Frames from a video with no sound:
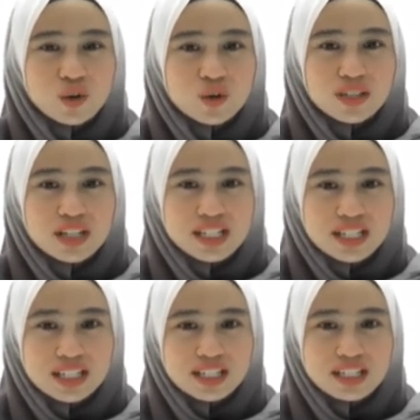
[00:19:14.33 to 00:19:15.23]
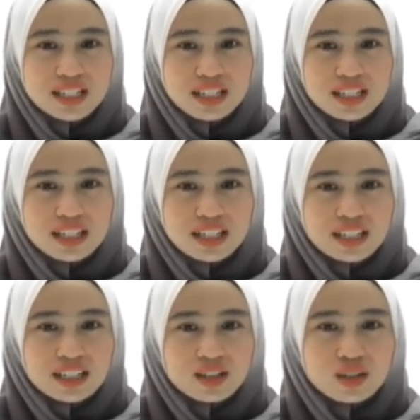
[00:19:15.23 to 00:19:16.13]
stages,
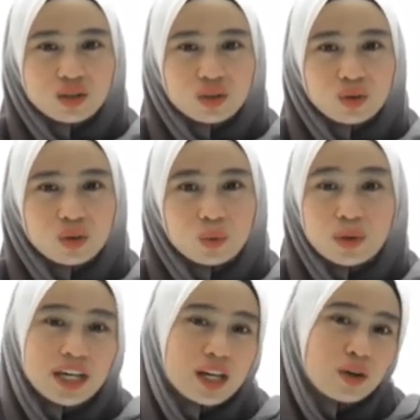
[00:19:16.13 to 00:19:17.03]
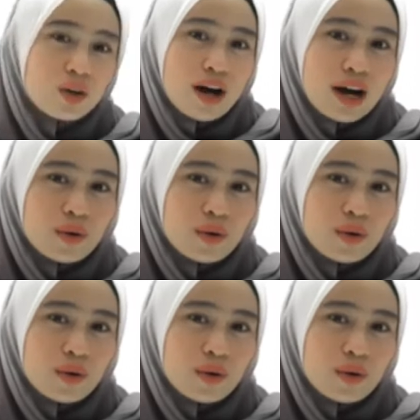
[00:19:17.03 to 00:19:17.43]
so we cannot go up.